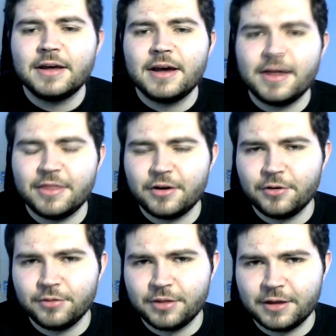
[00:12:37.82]
And the
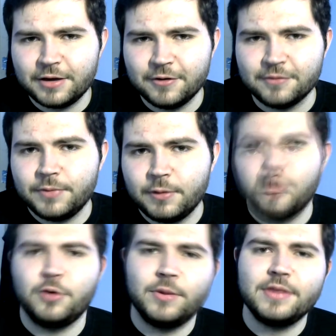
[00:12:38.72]
whole thing of,
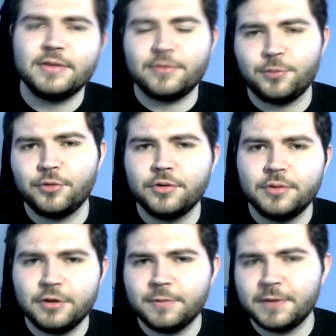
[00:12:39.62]
we'll win this
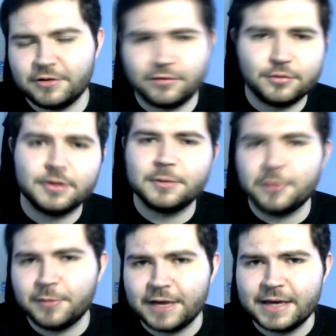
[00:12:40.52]
war, not by destroying
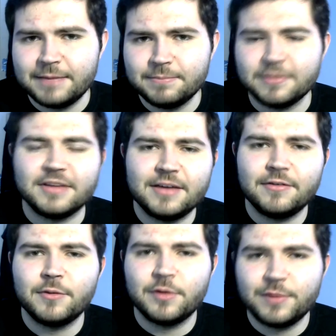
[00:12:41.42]
what we hate, but
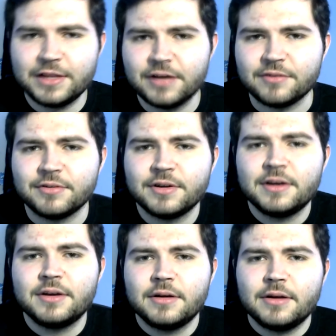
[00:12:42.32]
saving what we love.
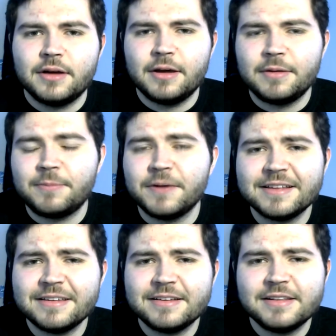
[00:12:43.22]
I mean,
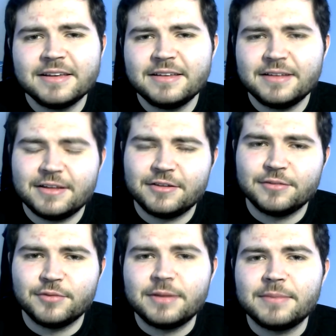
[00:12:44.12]
practically, it
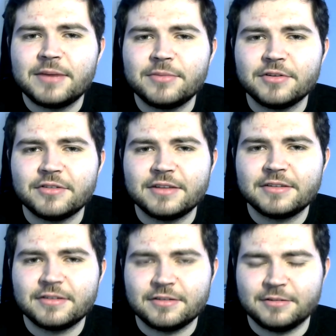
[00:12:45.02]
doesn't really make much
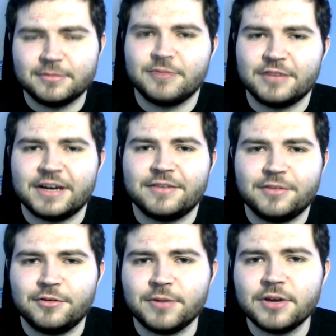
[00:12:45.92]
sense, because sometimes you have
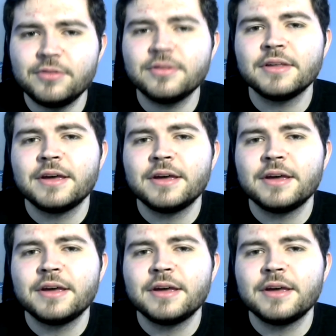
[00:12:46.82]
to do both.